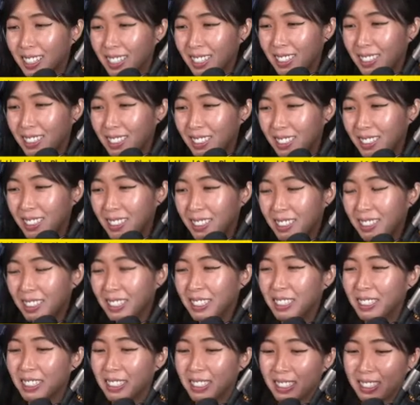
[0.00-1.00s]

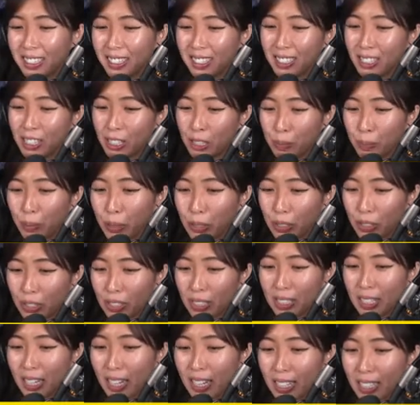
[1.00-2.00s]
Yeah. just a bunch of
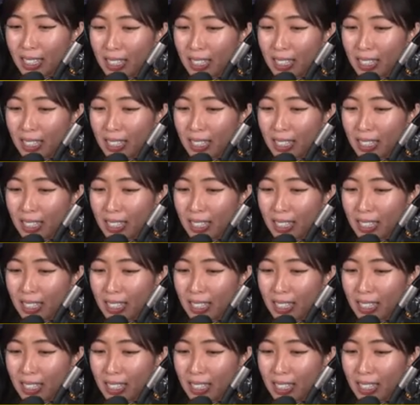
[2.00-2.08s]
steak.